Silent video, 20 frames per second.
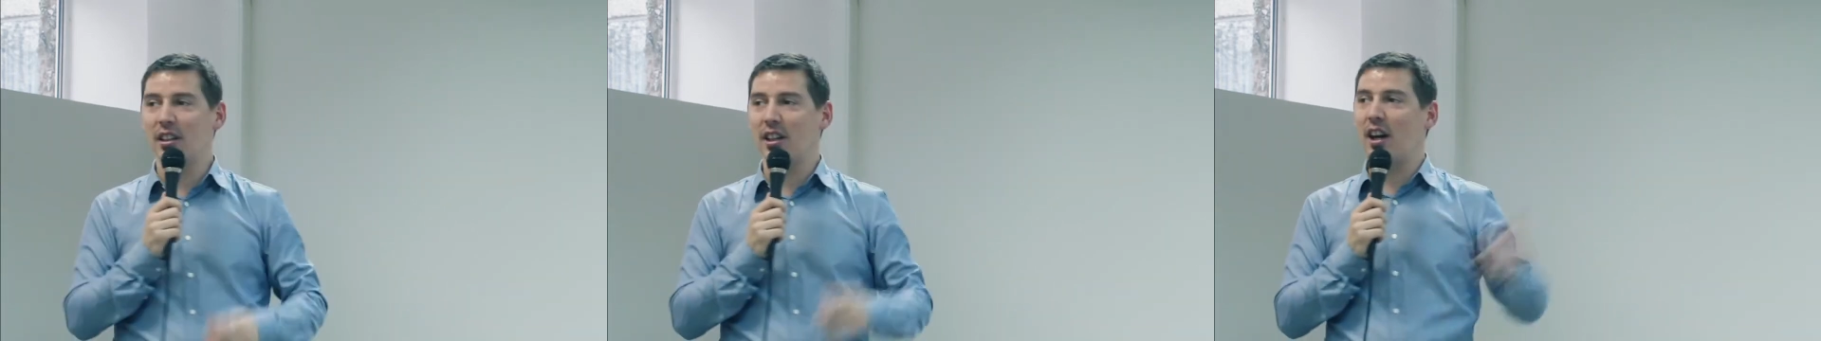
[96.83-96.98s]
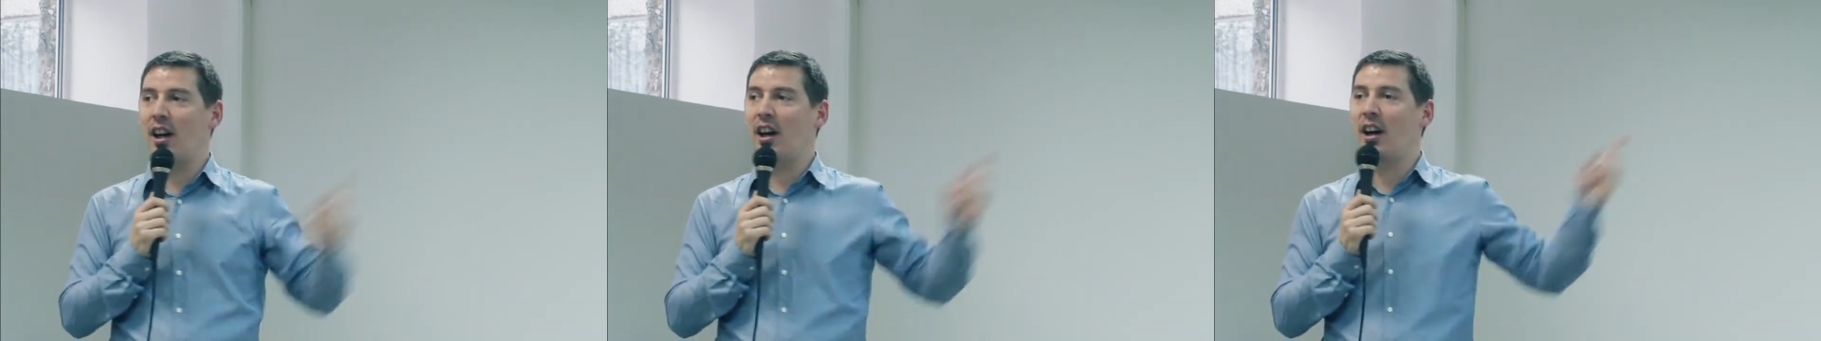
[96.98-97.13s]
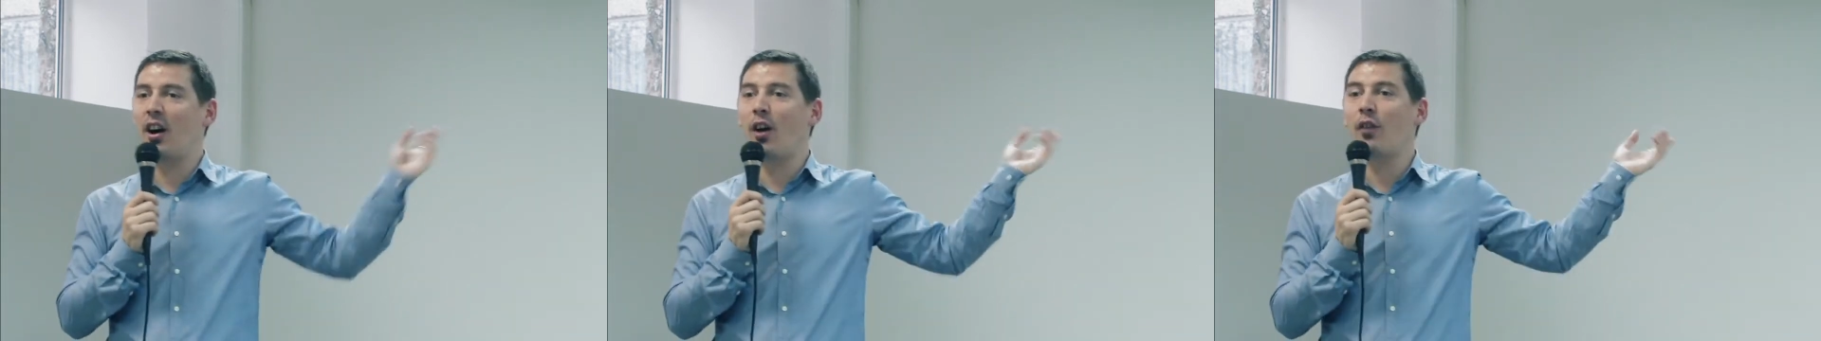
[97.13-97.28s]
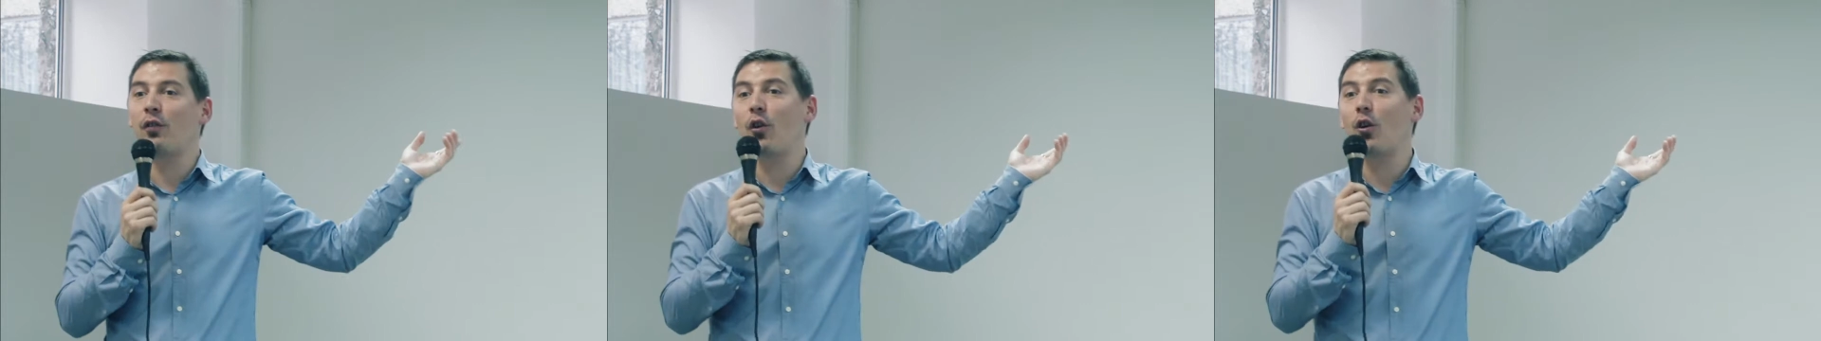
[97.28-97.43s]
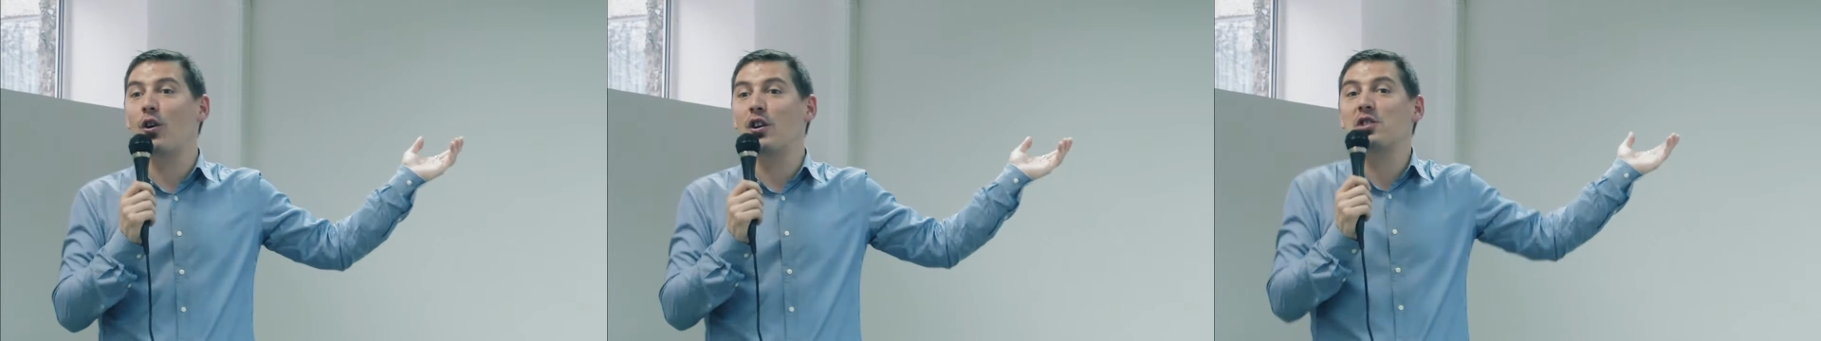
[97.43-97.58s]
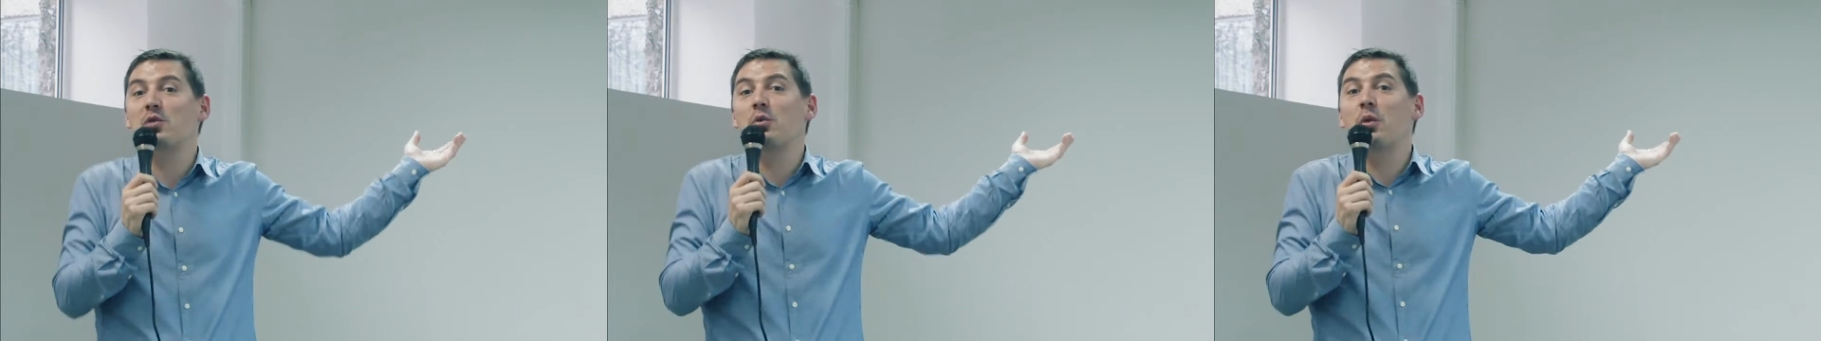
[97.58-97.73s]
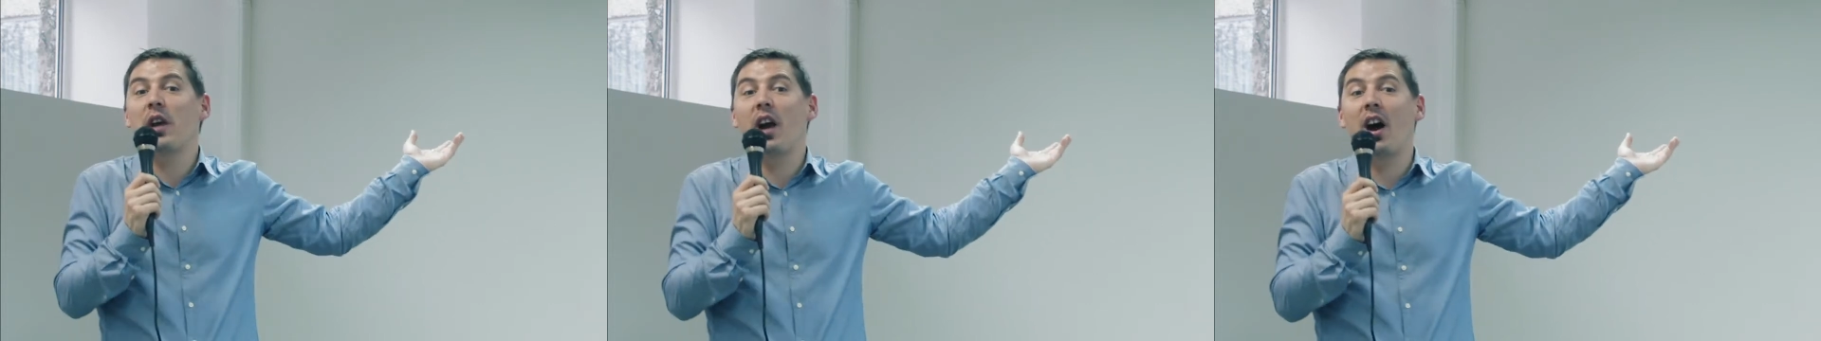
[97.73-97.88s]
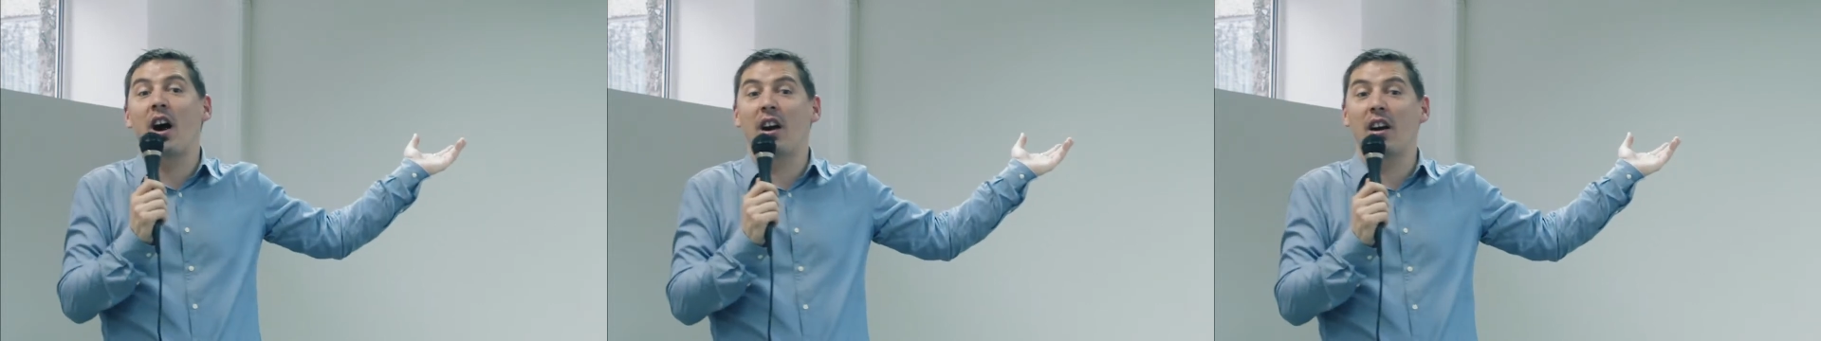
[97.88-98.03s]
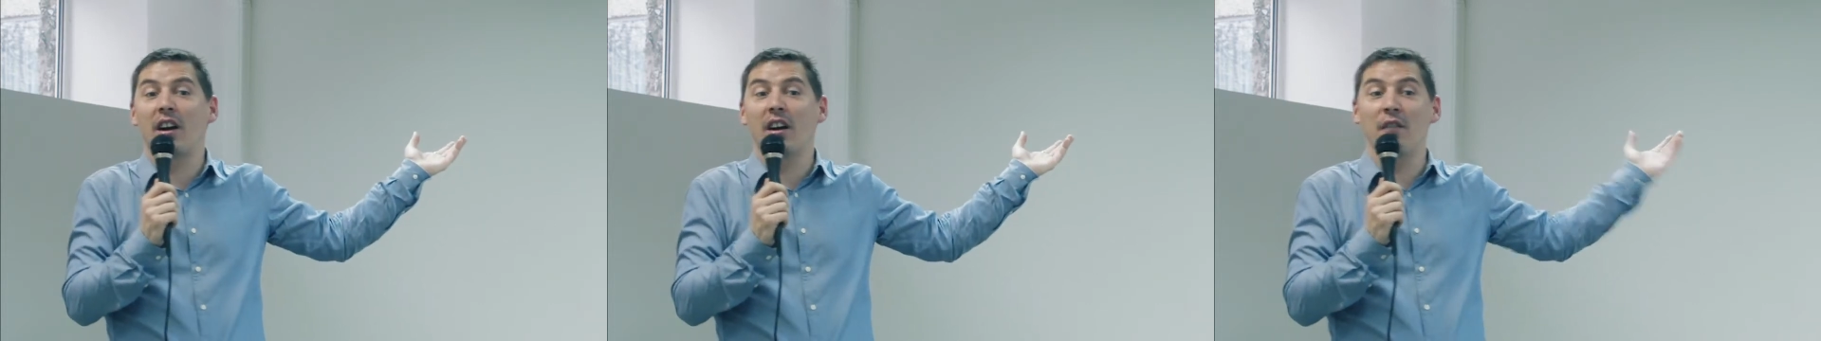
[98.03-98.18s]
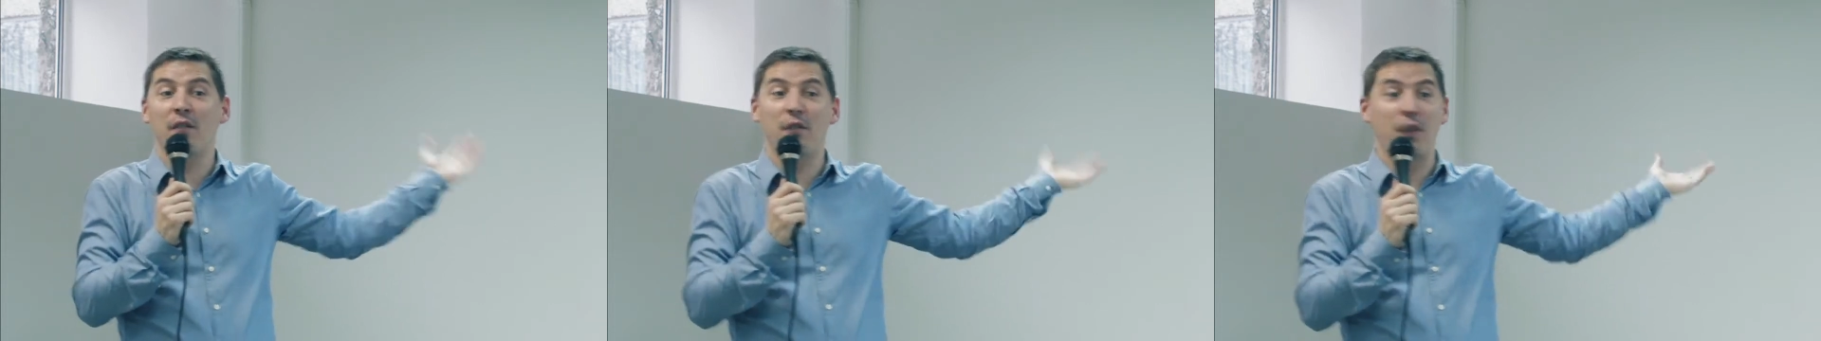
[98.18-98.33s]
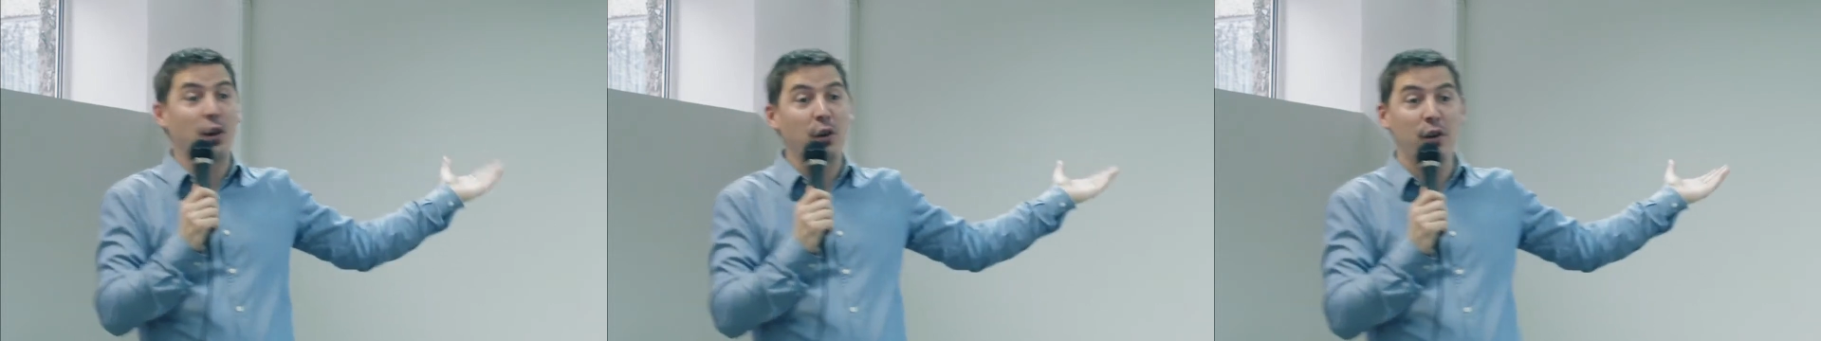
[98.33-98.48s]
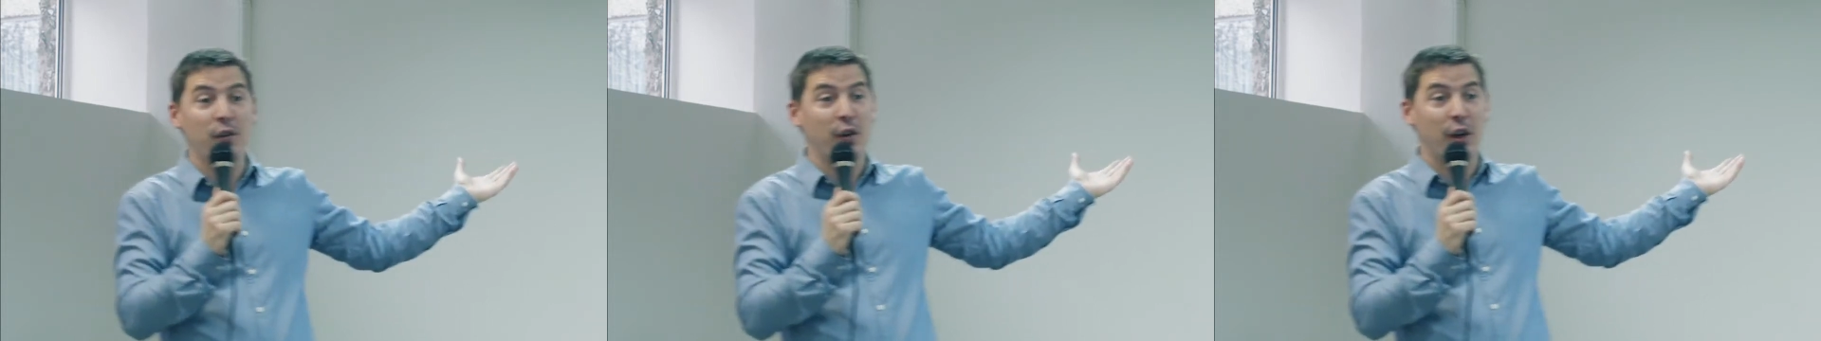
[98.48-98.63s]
Of course, we are a very,